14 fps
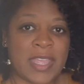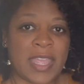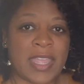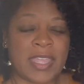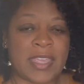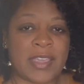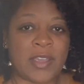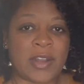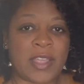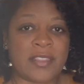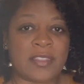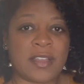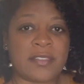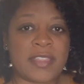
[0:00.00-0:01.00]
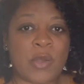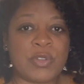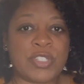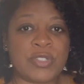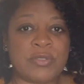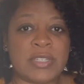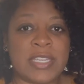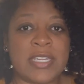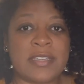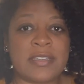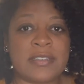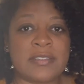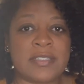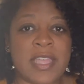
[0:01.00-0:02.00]
And I thought that was
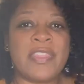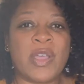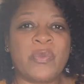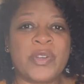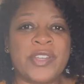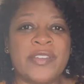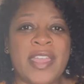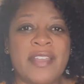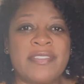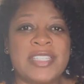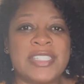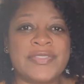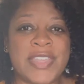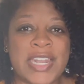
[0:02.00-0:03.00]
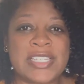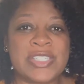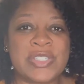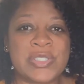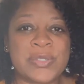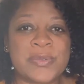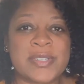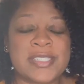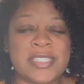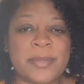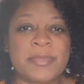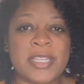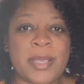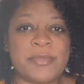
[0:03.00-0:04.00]
unique, that when you have these fantasy stories,
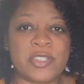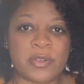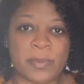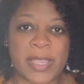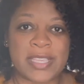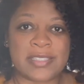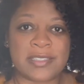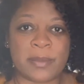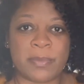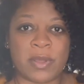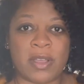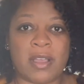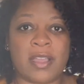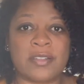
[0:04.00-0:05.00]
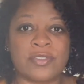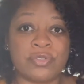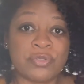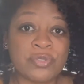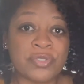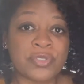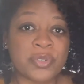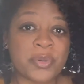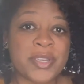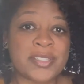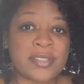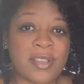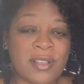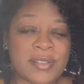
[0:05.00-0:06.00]
sometimes they're based upon true
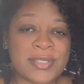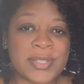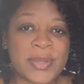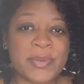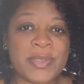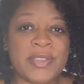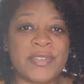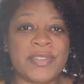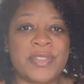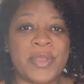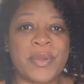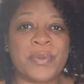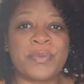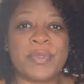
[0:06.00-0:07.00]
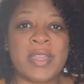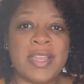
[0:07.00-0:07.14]
stories also, even though